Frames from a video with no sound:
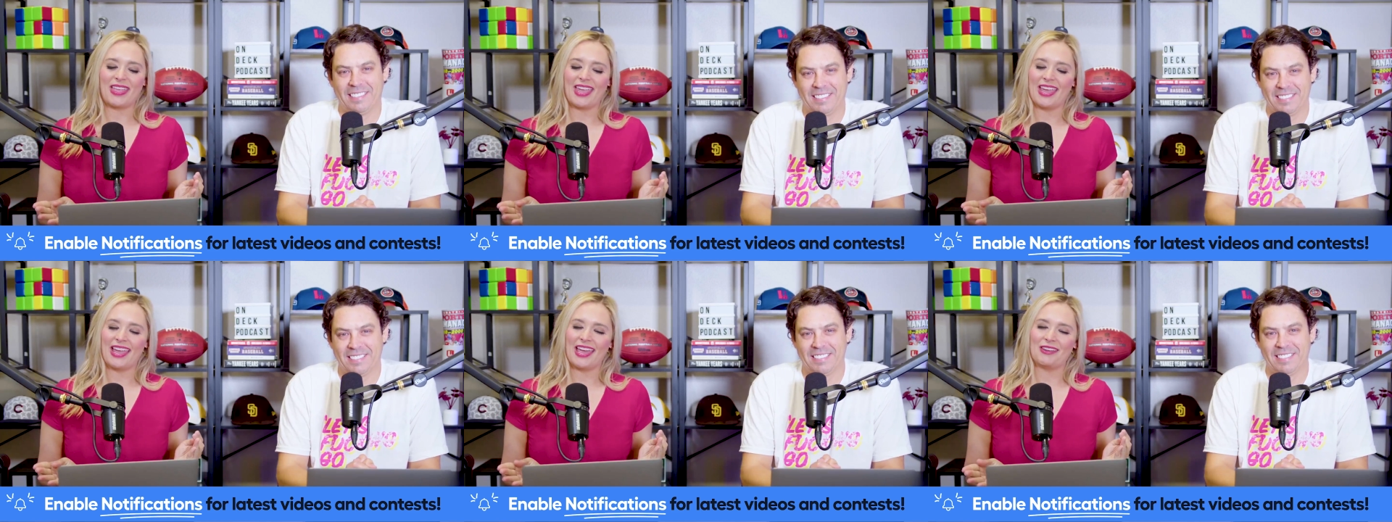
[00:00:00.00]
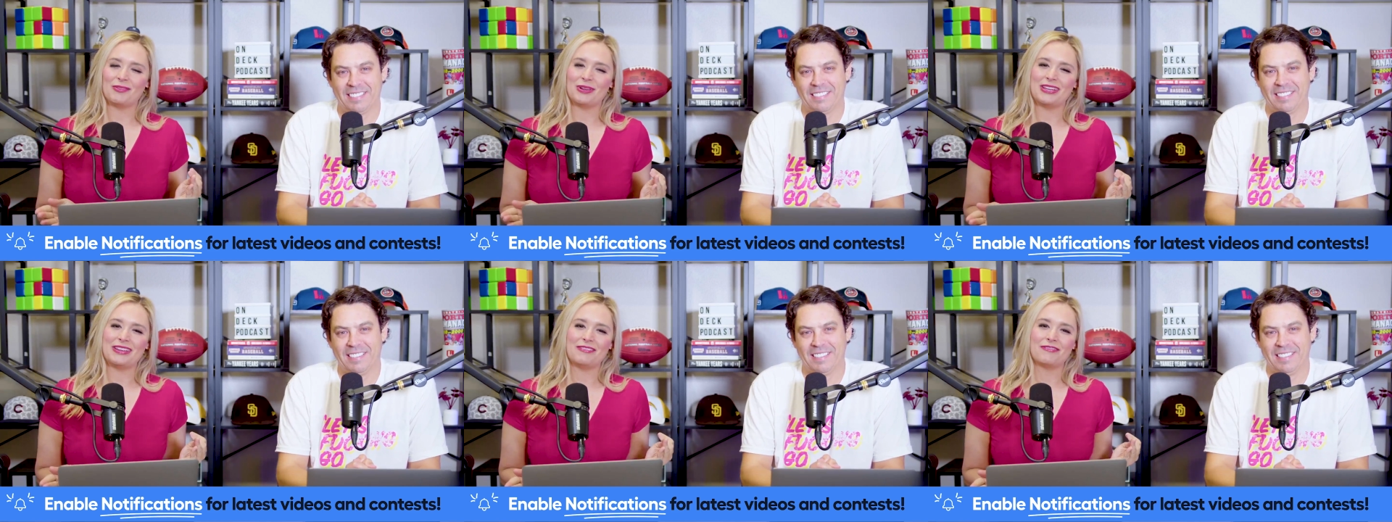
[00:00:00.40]
Speaker 1: And
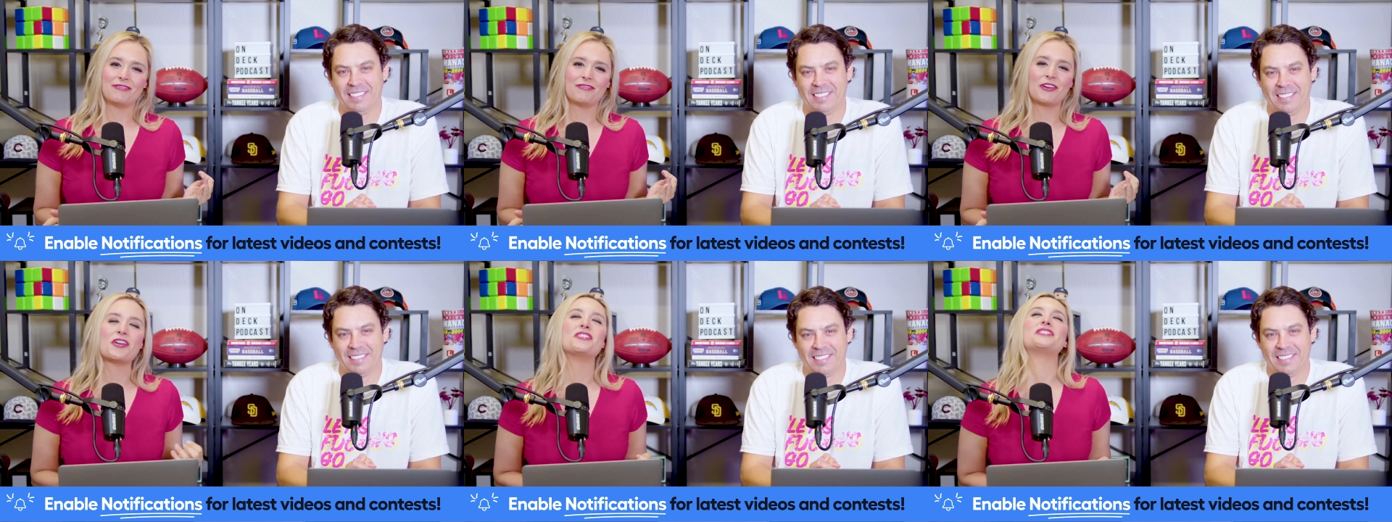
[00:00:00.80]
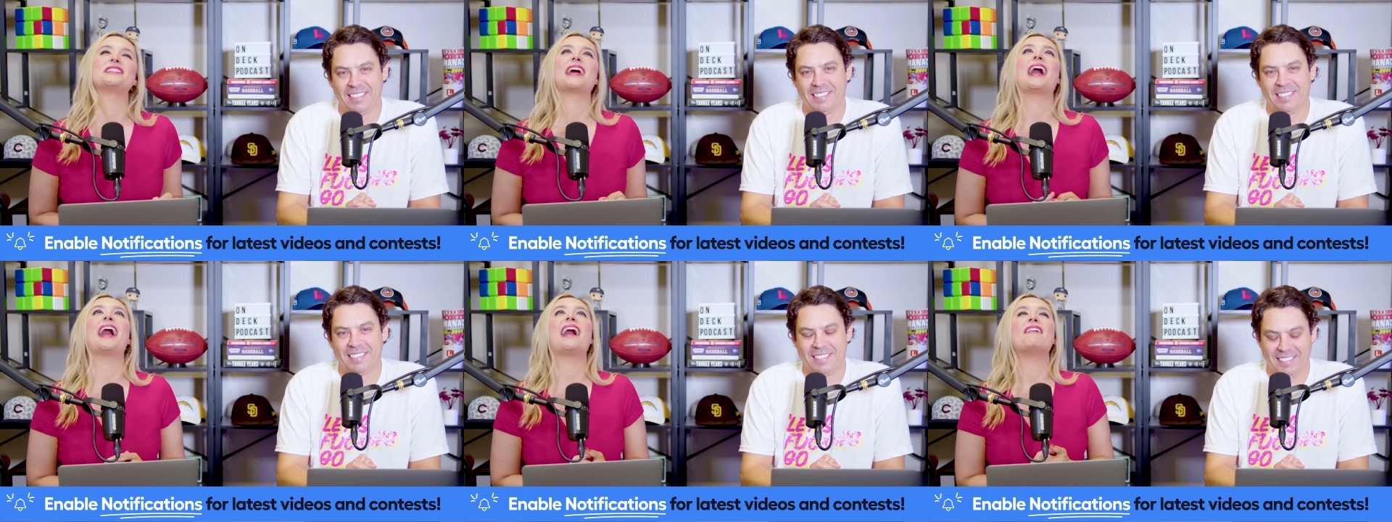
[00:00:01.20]
we first
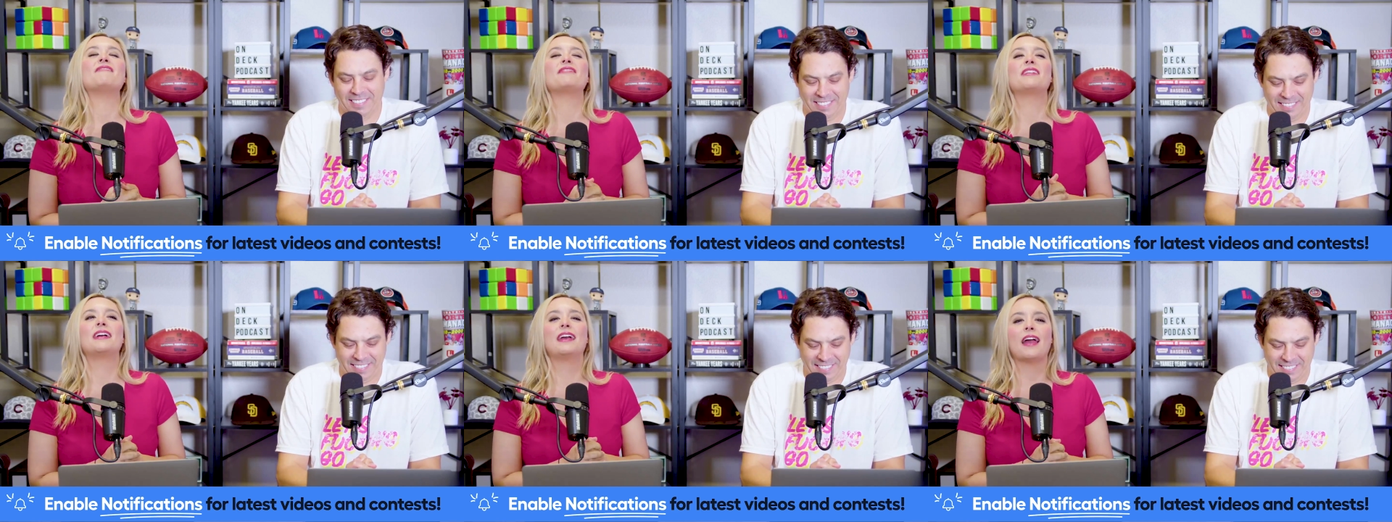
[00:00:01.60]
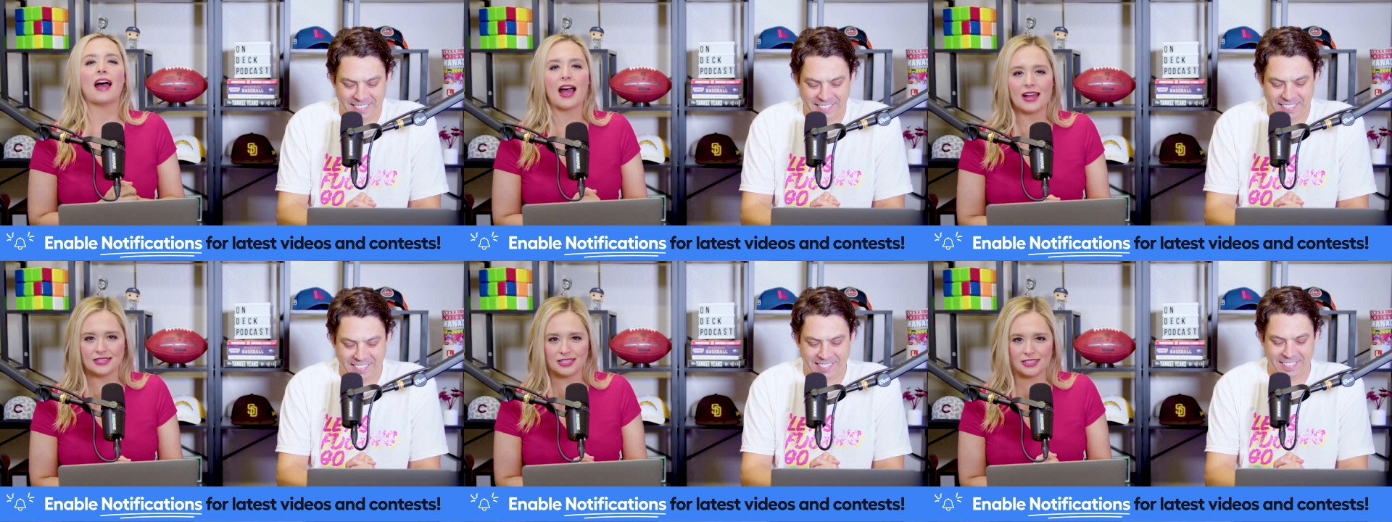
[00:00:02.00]
have
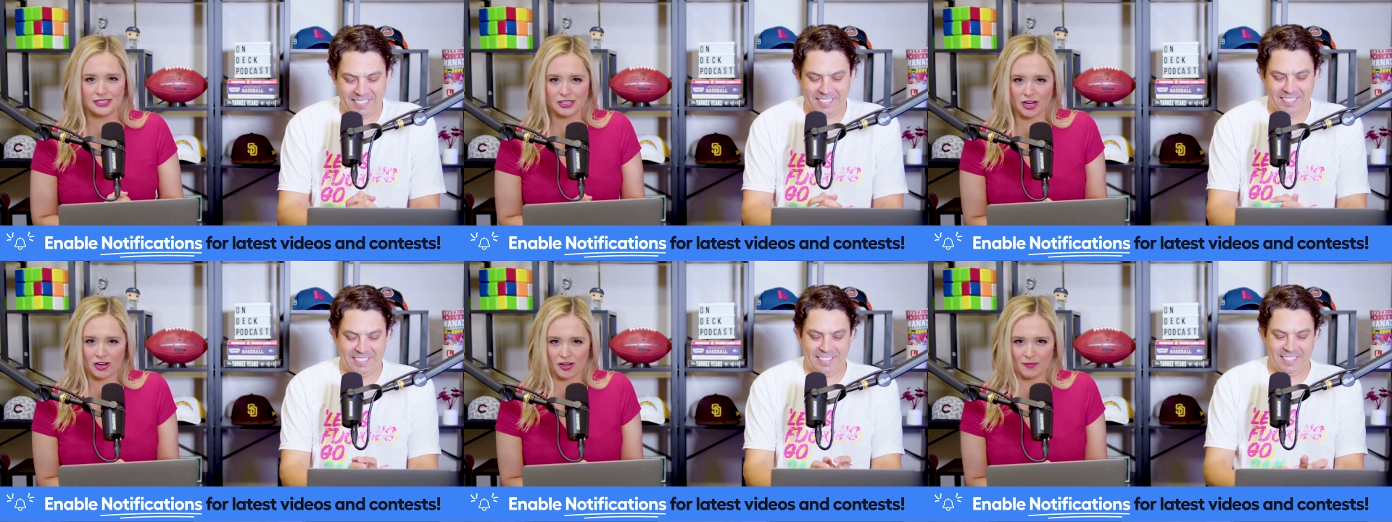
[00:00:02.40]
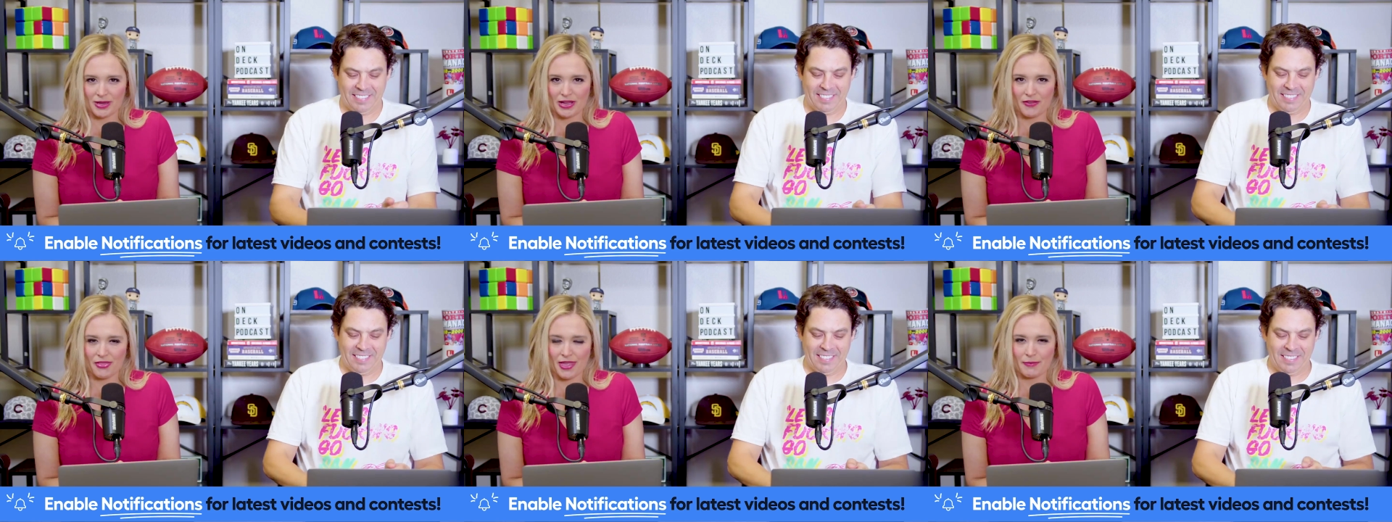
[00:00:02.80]
got to talk
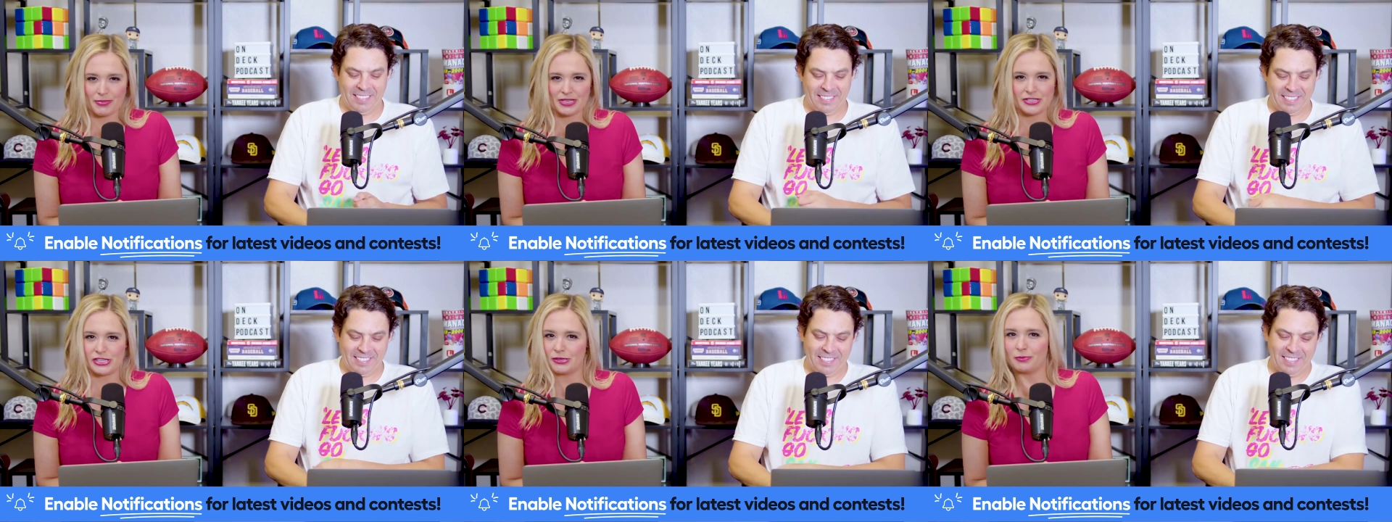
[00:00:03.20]
about that pitching